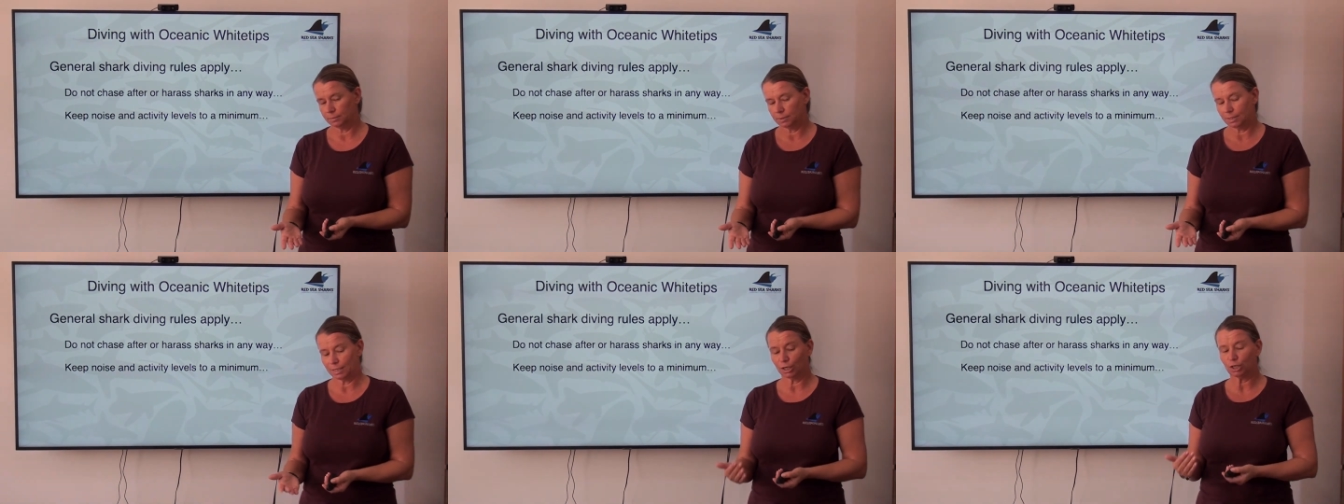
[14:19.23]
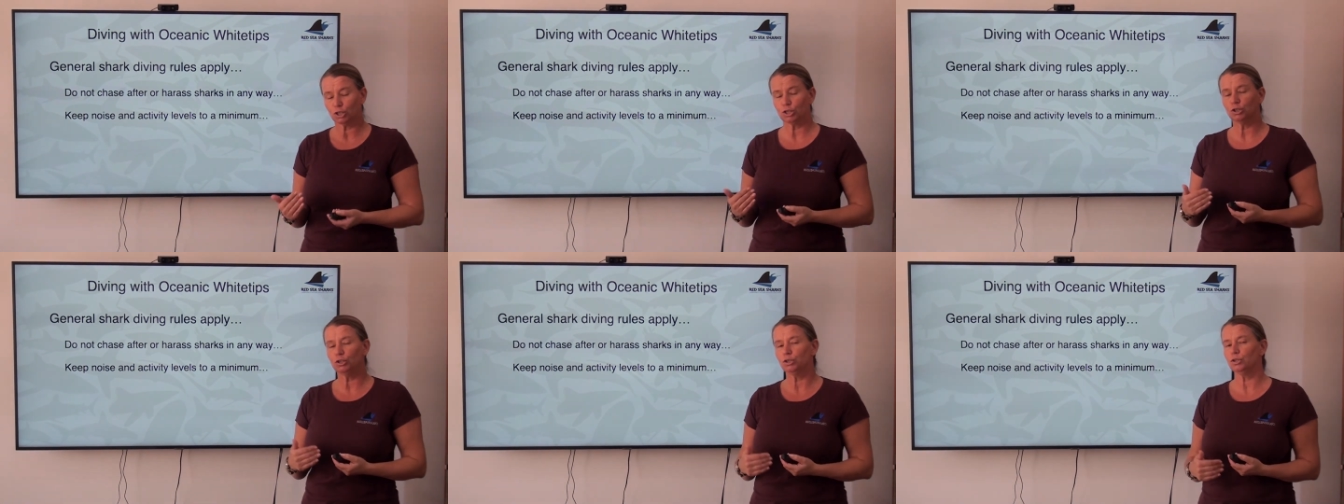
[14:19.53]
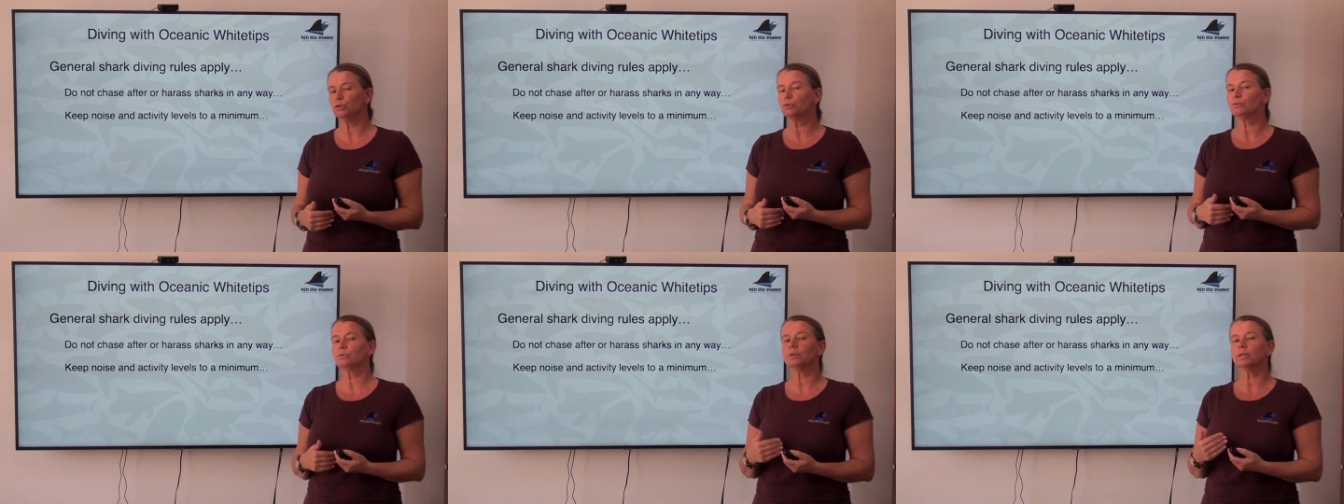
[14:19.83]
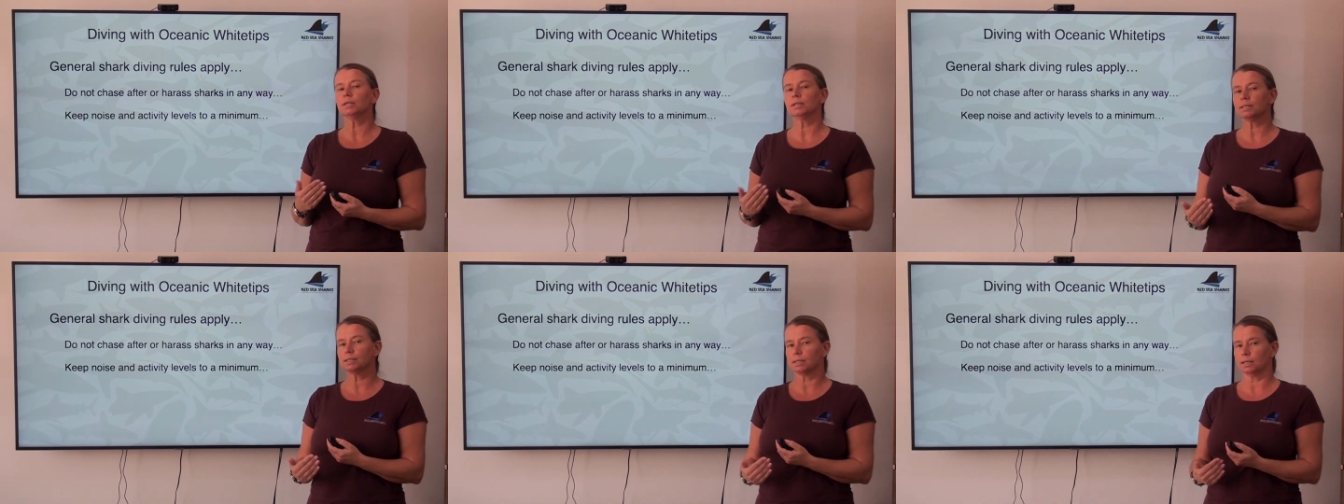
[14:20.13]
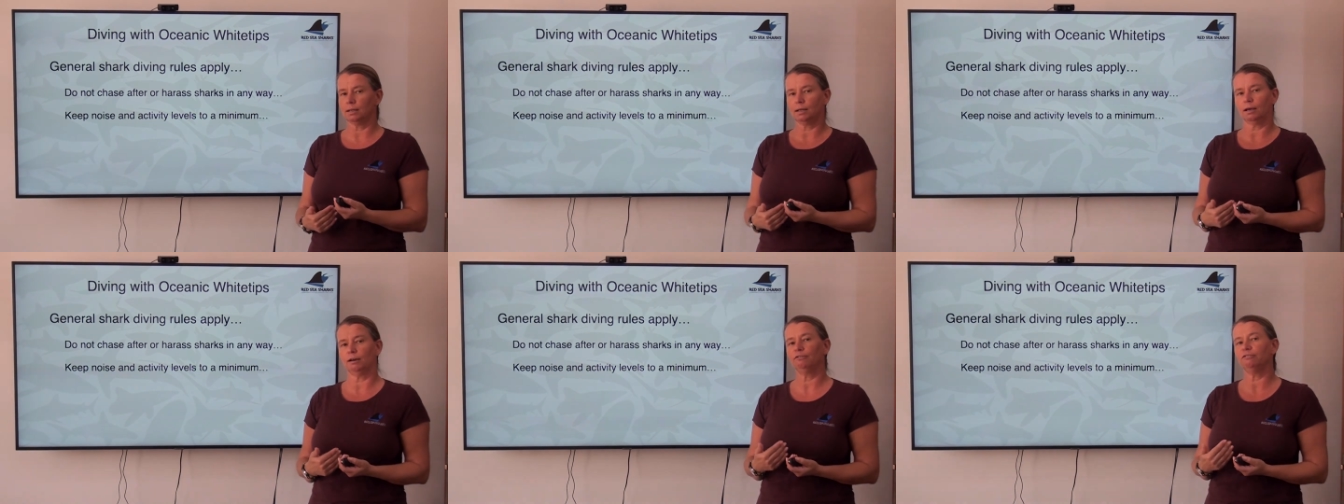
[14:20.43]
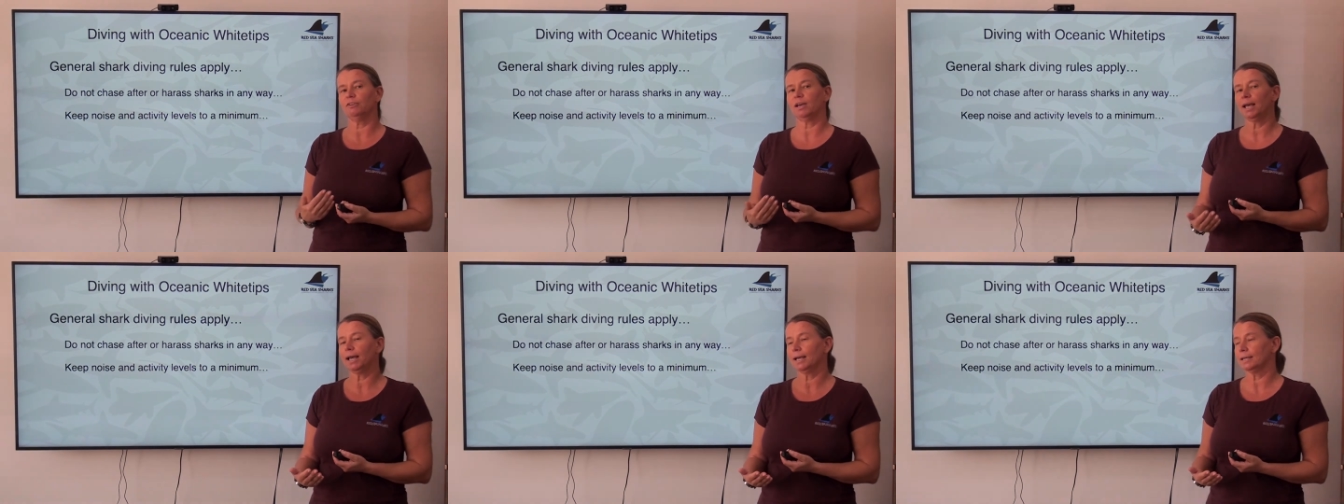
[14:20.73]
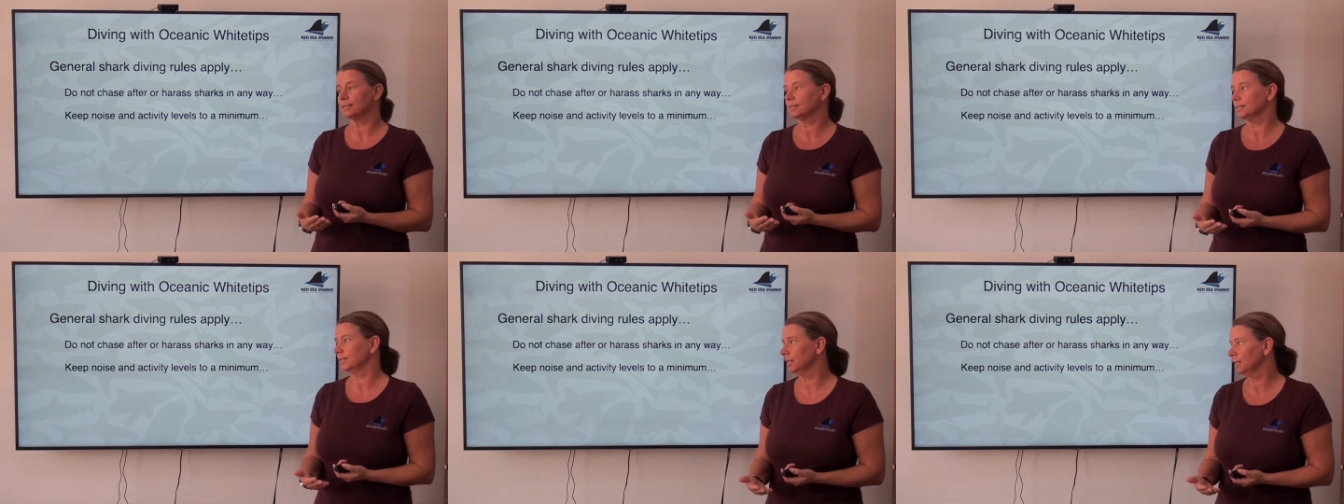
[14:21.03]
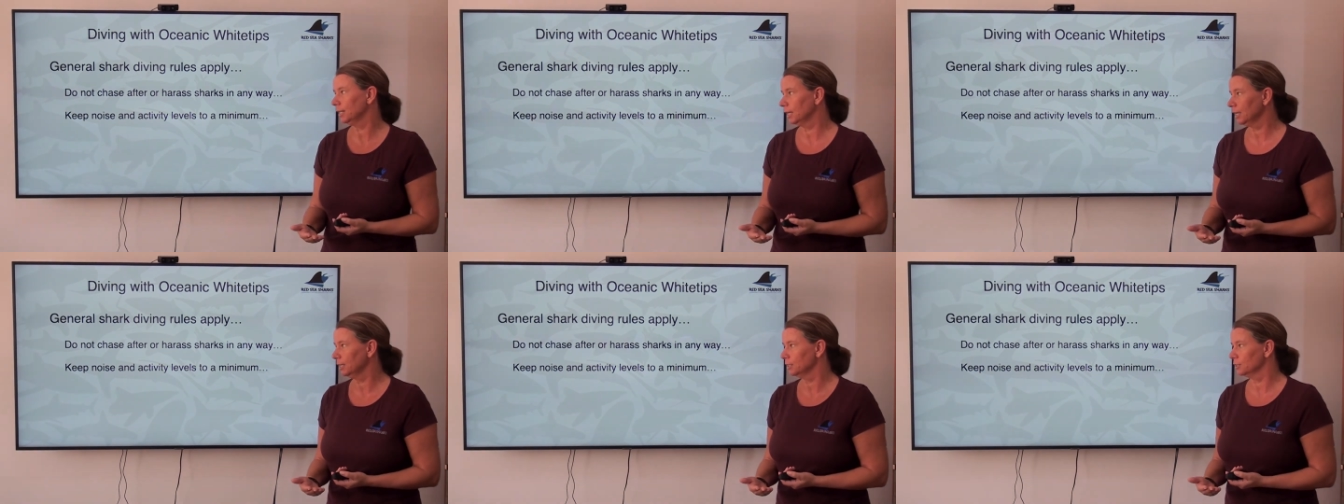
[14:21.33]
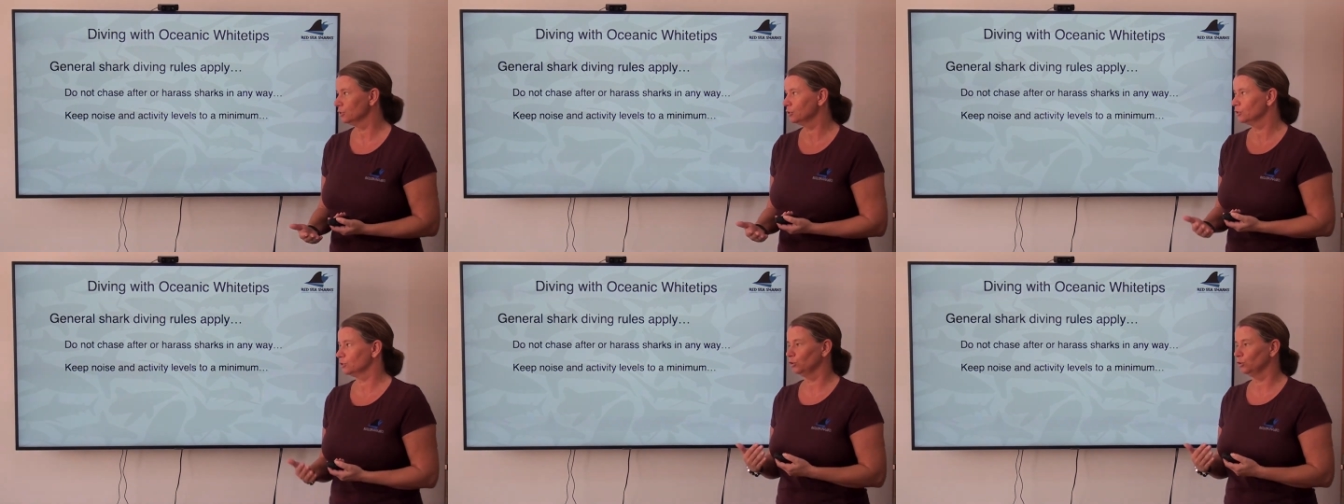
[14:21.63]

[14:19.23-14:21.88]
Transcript: They're curious enough as it is,